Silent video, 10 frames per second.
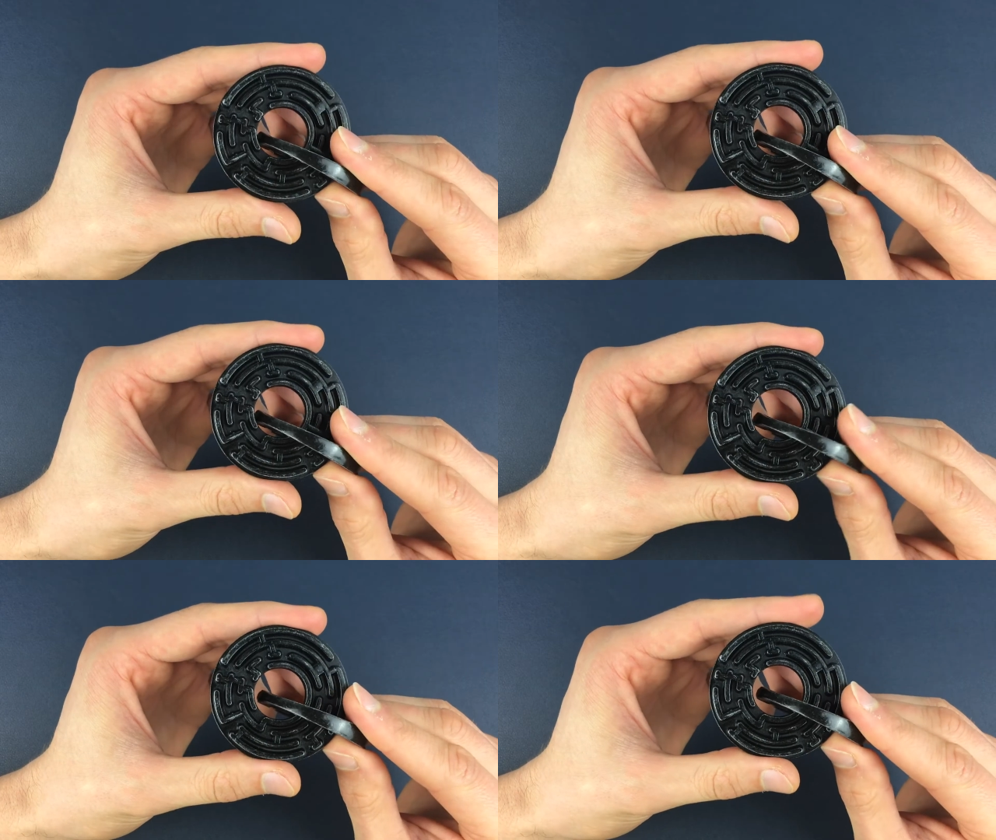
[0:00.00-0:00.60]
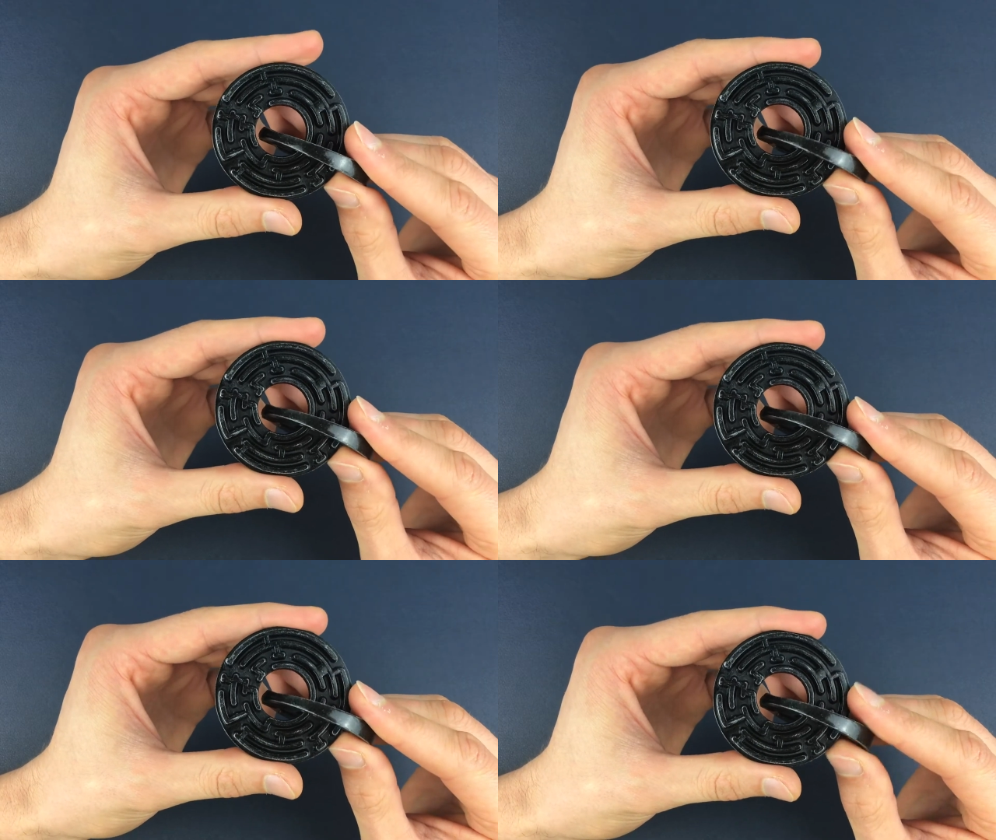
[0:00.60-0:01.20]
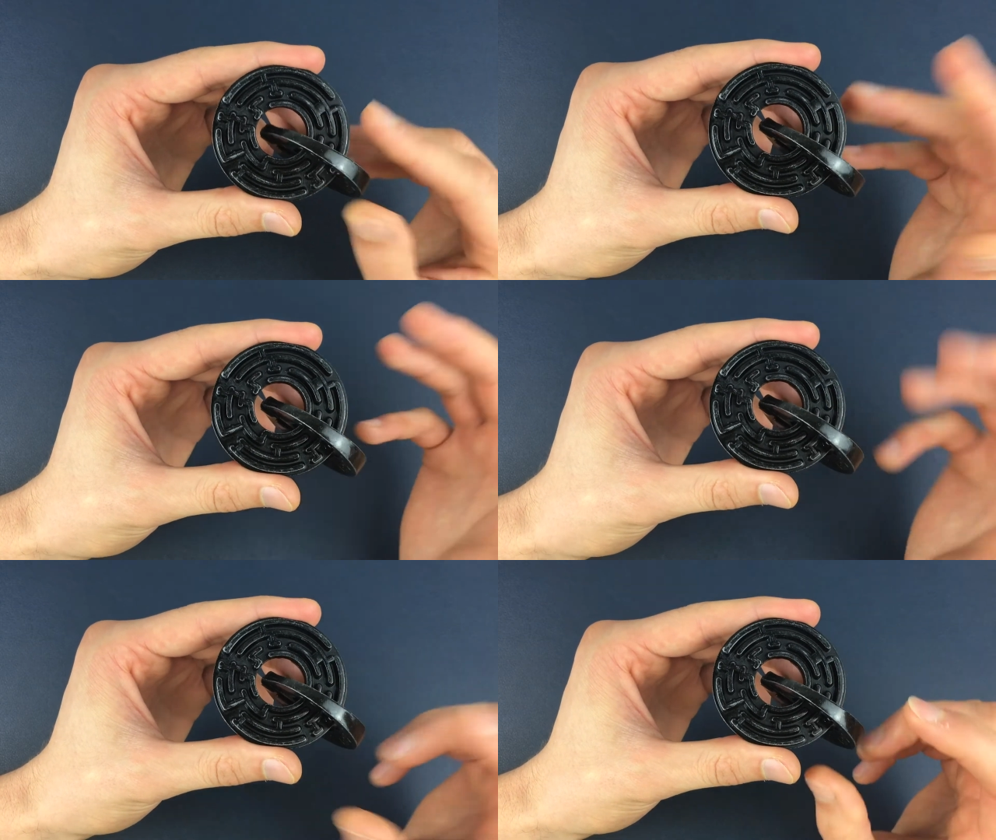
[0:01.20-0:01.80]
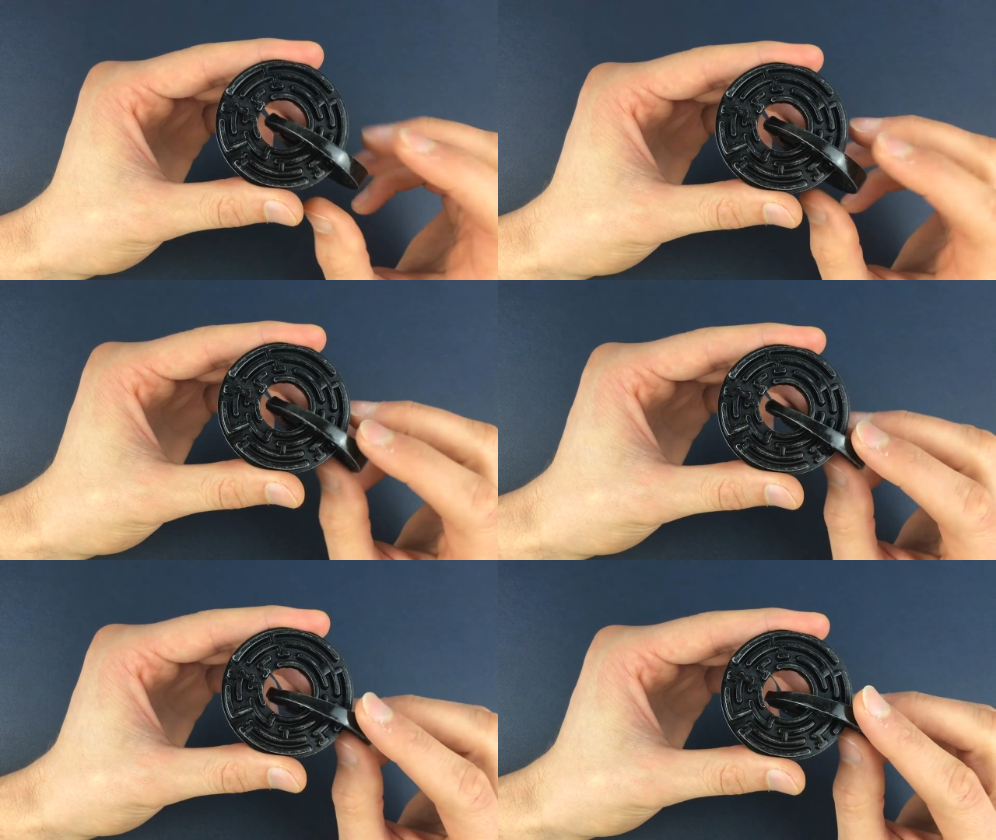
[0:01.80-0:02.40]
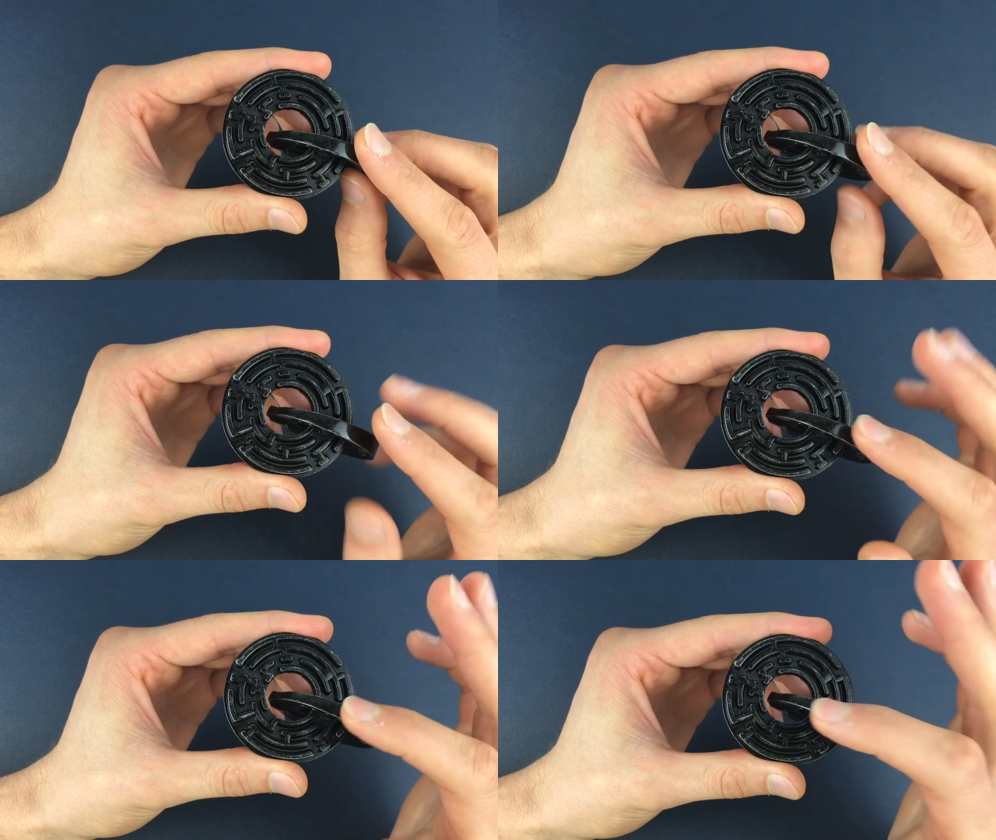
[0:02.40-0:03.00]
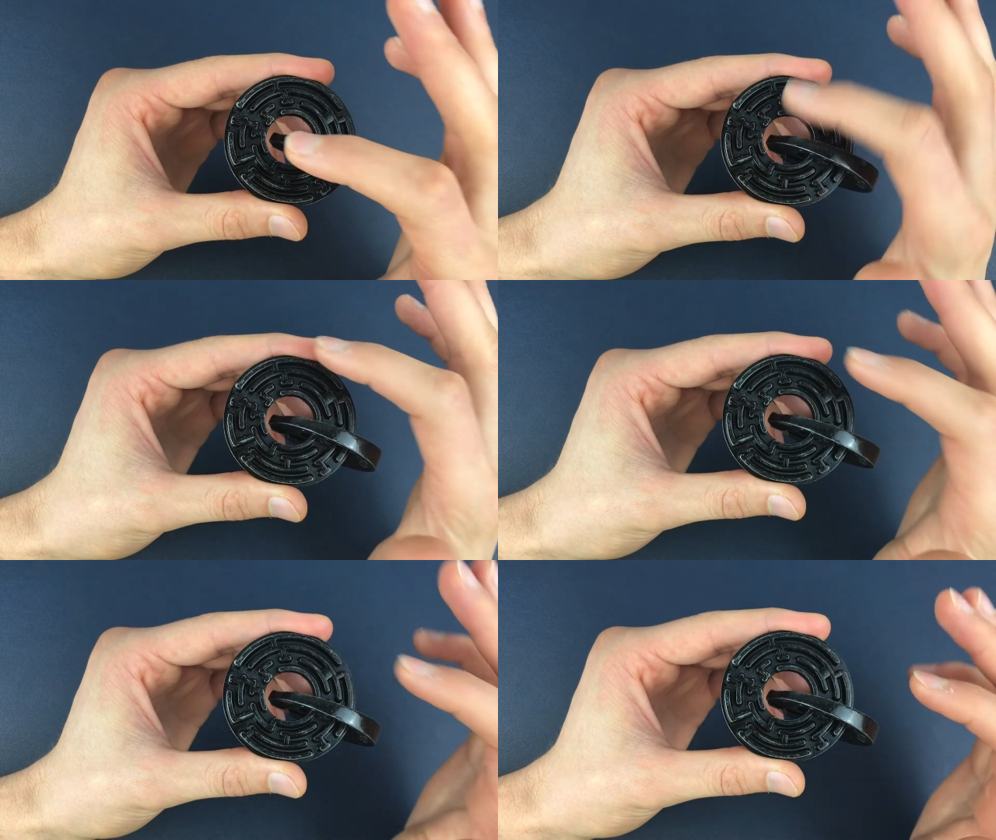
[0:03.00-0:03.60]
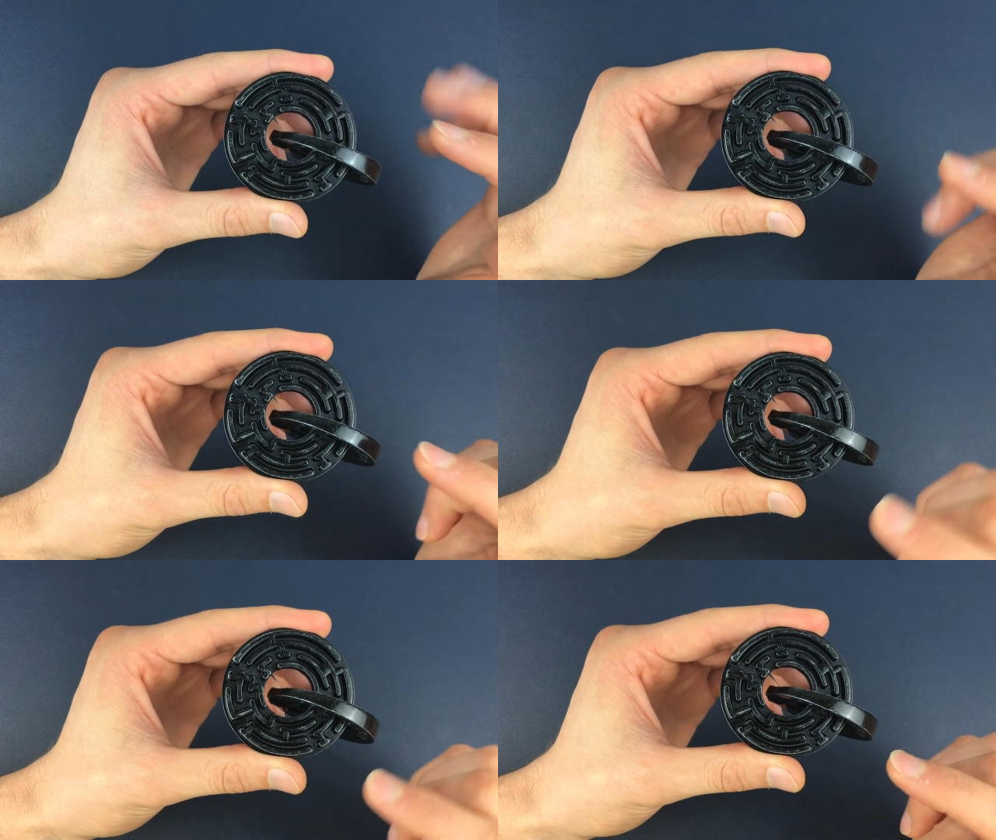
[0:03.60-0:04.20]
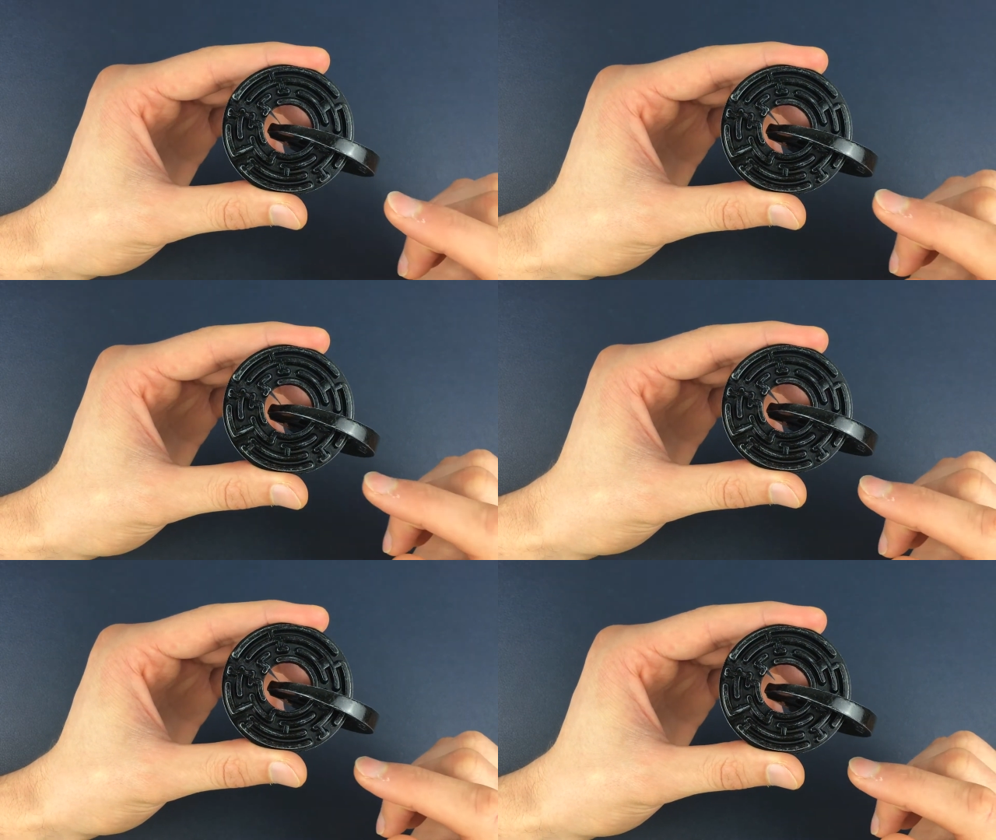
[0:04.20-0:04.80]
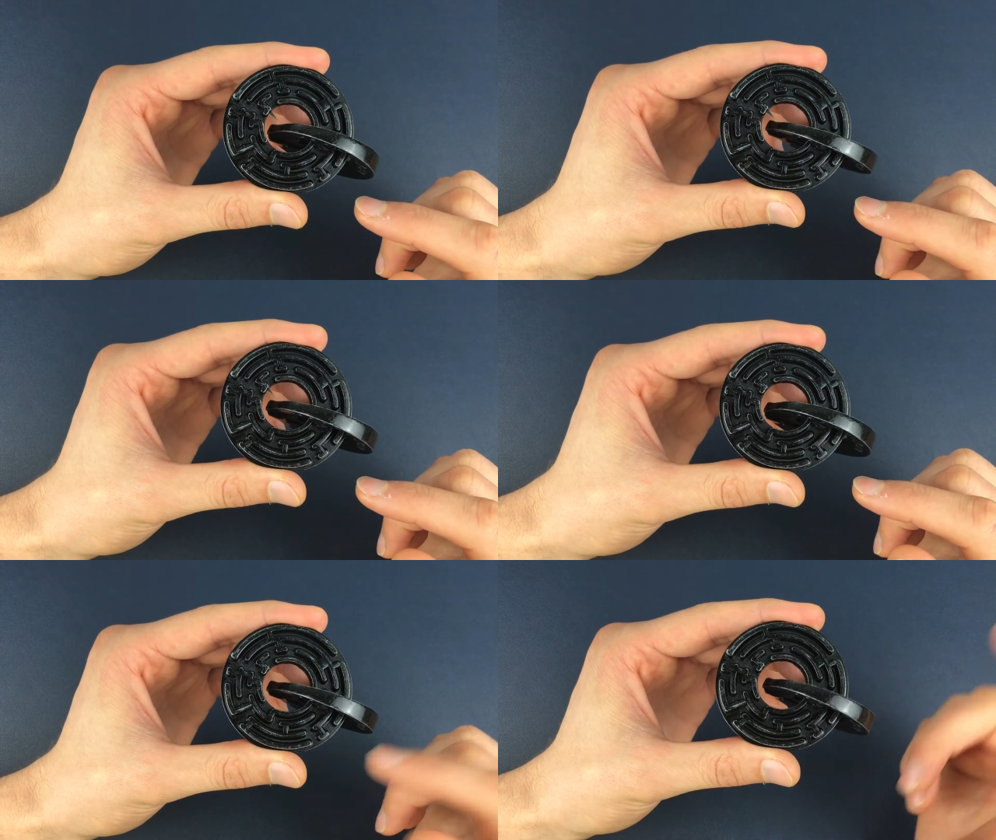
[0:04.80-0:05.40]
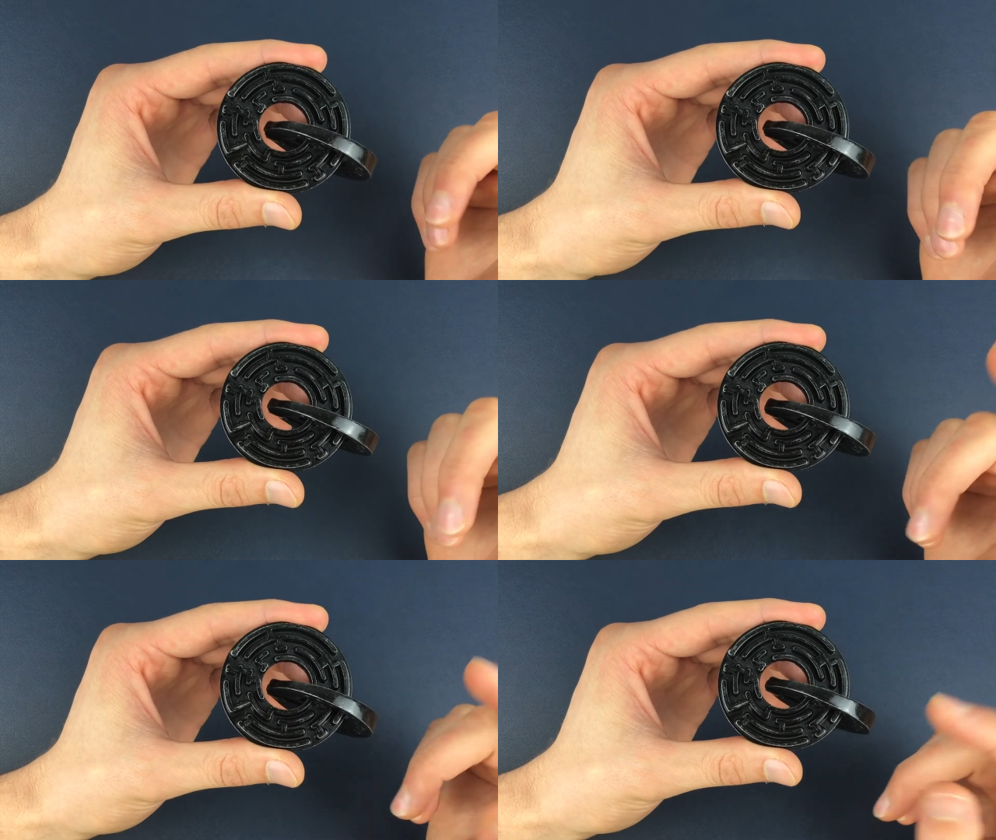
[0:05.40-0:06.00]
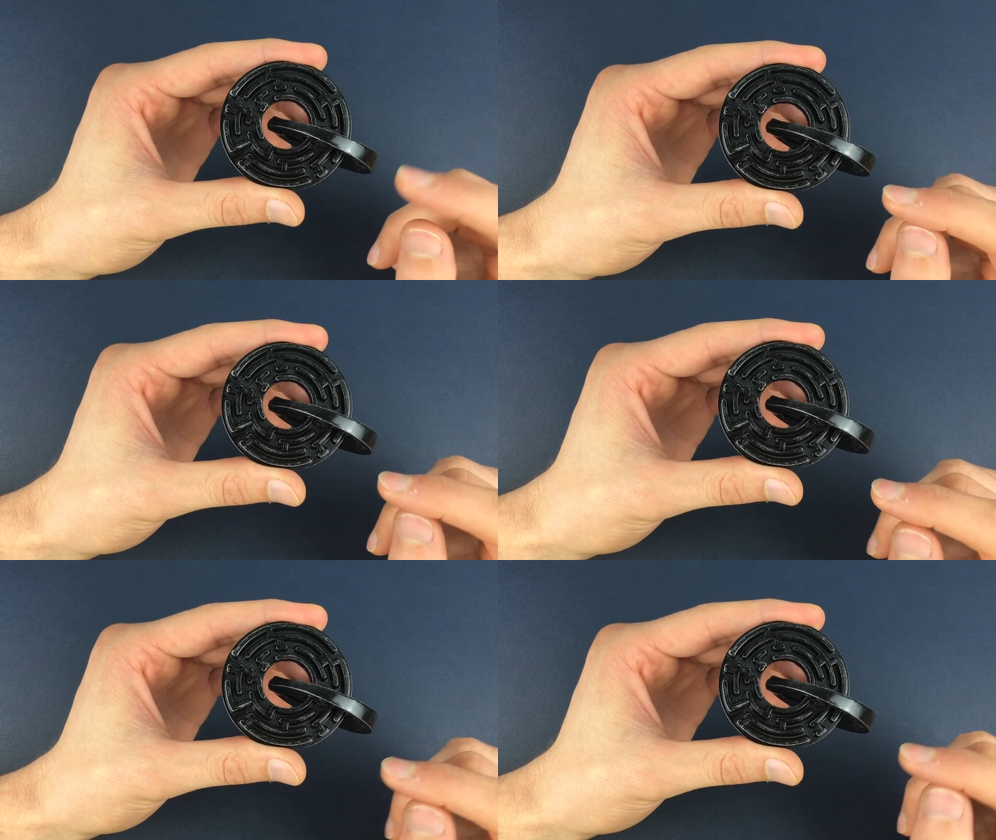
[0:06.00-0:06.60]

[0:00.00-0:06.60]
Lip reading: (no speaker visible)